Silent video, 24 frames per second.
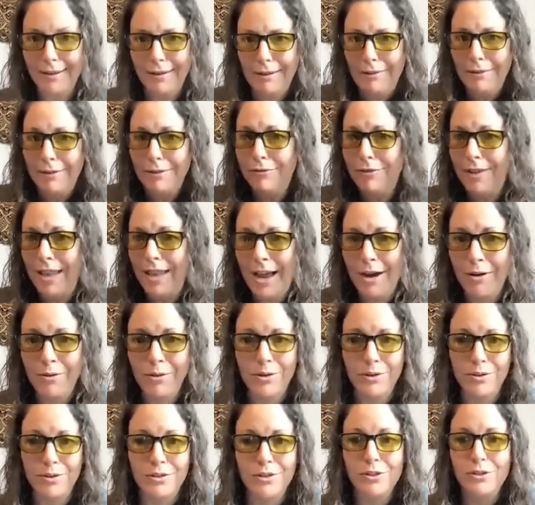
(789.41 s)
you know the
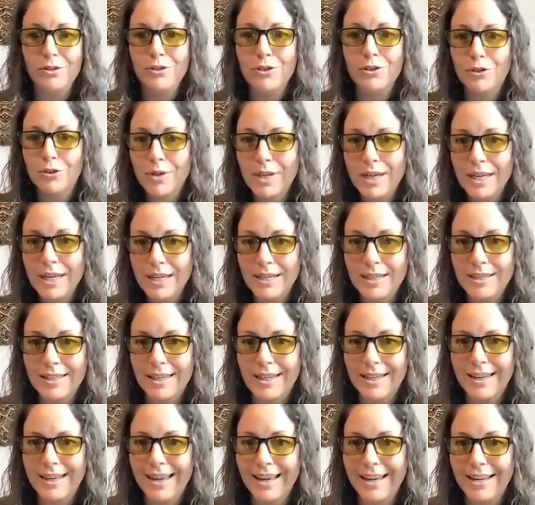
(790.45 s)
flowers the trees
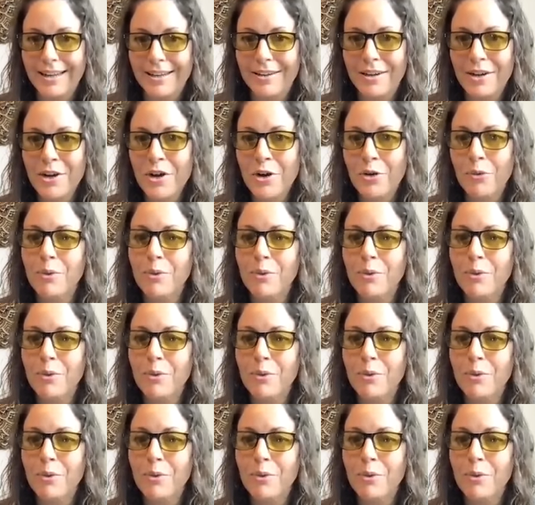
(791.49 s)
and and